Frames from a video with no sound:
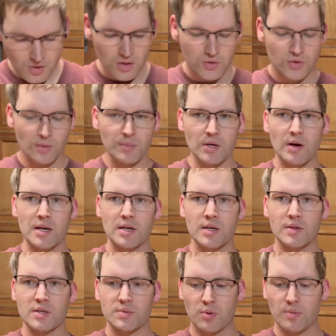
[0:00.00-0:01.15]
So I'm going to go ahead and get
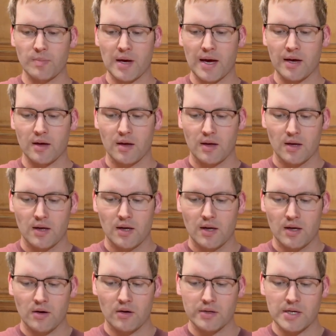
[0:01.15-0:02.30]
this put back
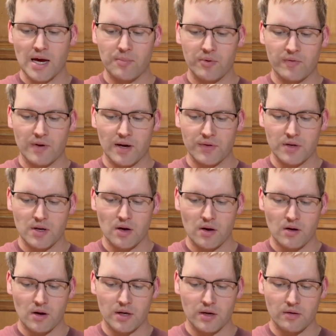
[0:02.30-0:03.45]
in our tap. We've got the nut
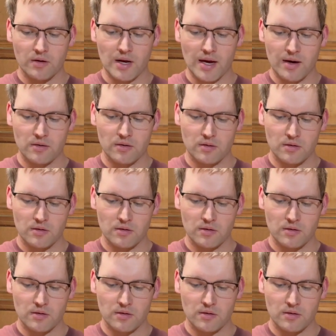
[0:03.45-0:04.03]
on here now.